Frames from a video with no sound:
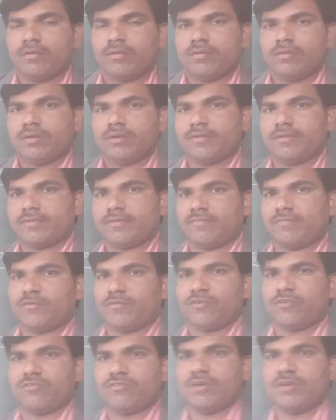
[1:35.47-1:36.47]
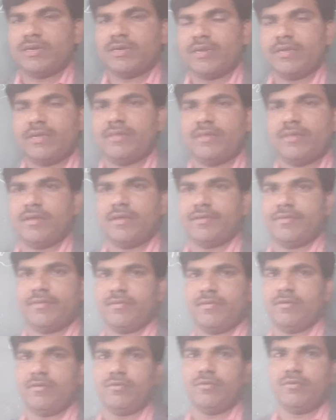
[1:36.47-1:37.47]
Yes, unfortunately, there
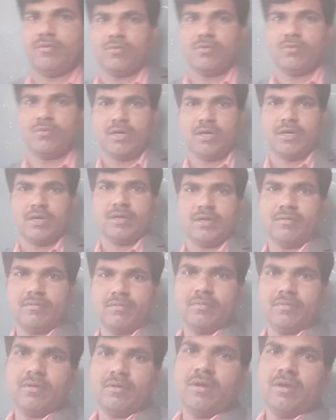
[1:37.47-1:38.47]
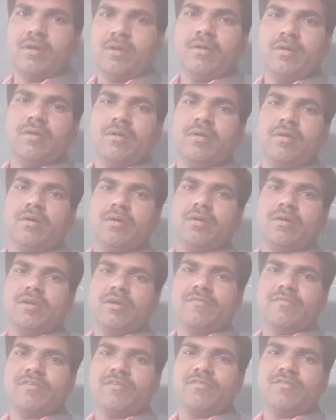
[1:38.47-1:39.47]
is due to the
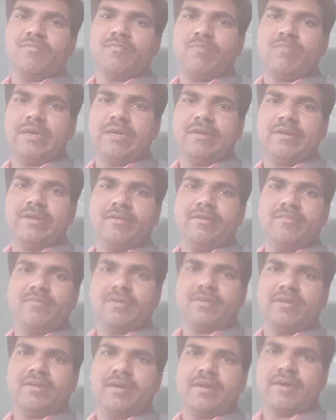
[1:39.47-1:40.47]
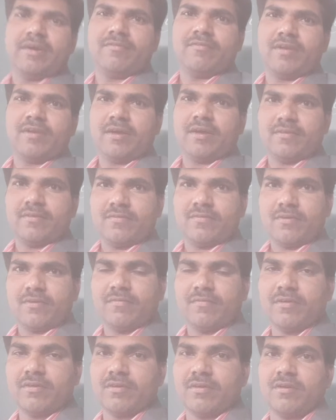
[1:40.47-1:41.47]
request of parents and as well as
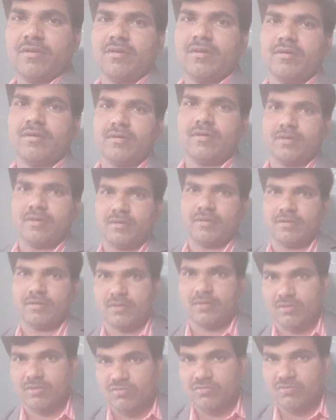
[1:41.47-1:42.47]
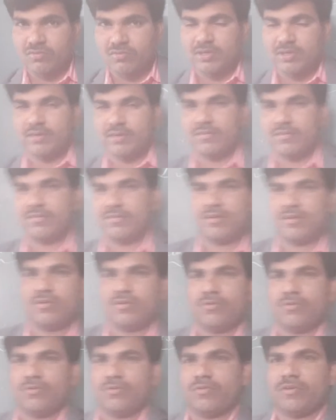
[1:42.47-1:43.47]
our students
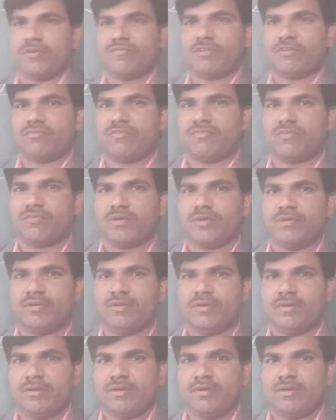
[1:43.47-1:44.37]
due to the festival.